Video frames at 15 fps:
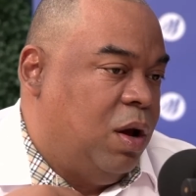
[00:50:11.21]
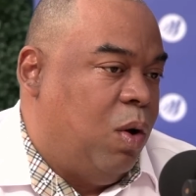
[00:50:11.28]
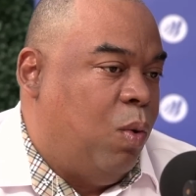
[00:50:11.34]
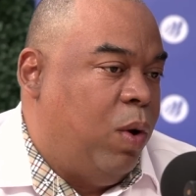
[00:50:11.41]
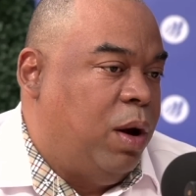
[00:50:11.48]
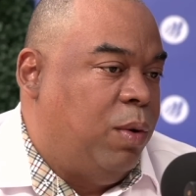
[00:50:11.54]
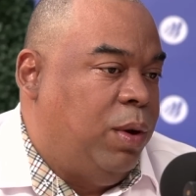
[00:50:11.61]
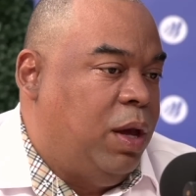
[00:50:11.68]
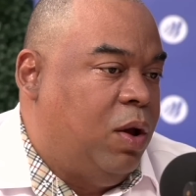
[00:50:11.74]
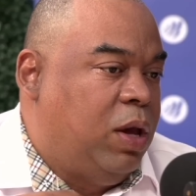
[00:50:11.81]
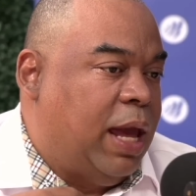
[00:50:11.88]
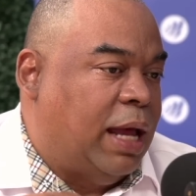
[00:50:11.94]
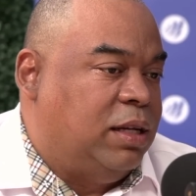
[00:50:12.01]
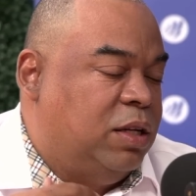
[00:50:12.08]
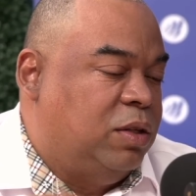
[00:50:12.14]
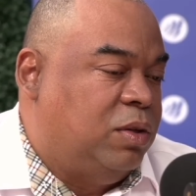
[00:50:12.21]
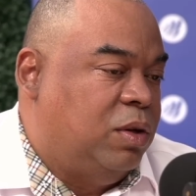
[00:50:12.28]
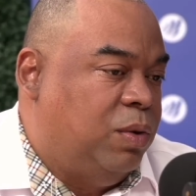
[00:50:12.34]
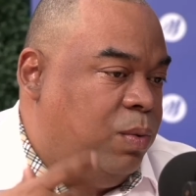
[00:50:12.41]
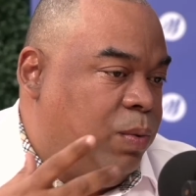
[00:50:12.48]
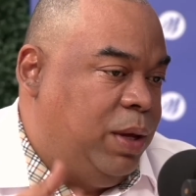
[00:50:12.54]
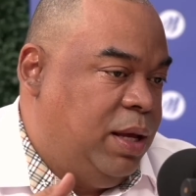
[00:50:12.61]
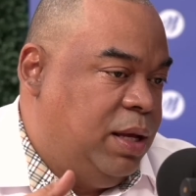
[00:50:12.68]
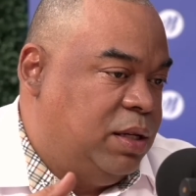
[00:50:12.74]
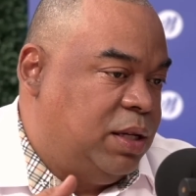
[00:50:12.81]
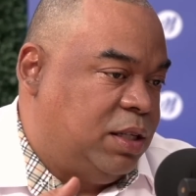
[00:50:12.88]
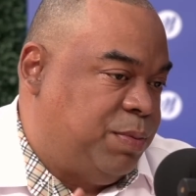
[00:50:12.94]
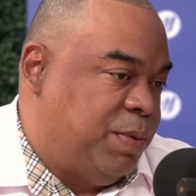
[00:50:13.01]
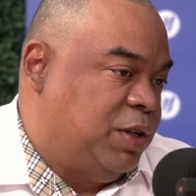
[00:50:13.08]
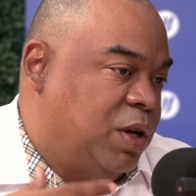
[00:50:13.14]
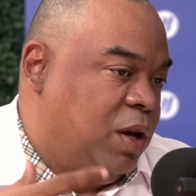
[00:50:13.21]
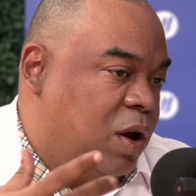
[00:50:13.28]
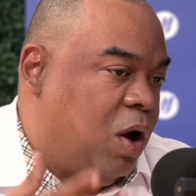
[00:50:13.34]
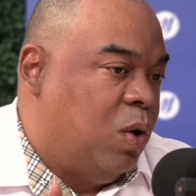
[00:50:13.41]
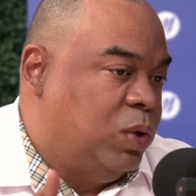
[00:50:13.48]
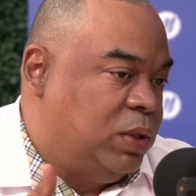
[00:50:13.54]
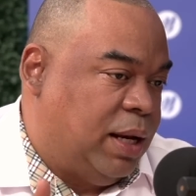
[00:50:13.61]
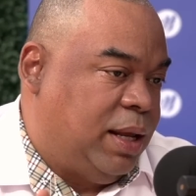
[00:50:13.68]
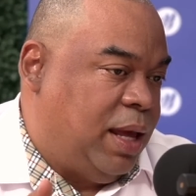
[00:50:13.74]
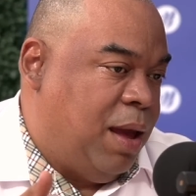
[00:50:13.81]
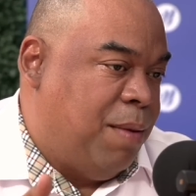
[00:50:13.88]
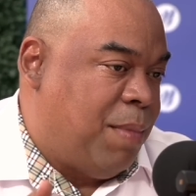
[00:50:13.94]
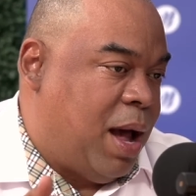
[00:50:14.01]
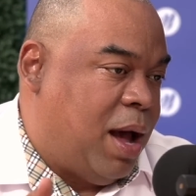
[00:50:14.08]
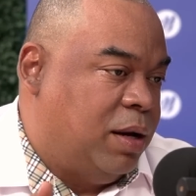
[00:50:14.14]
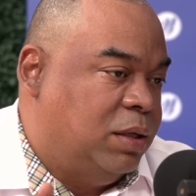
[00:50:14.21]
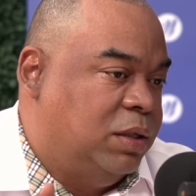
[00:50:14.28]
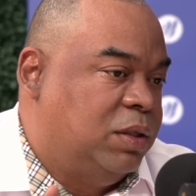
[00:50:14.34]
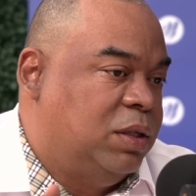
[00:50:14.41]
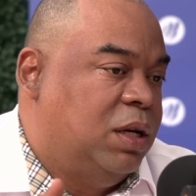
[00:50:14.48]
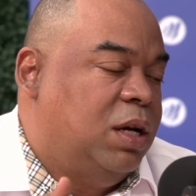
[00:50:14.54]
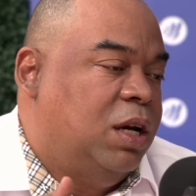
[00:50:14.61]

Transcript: When we get into the weeds, especially out at Caymanas,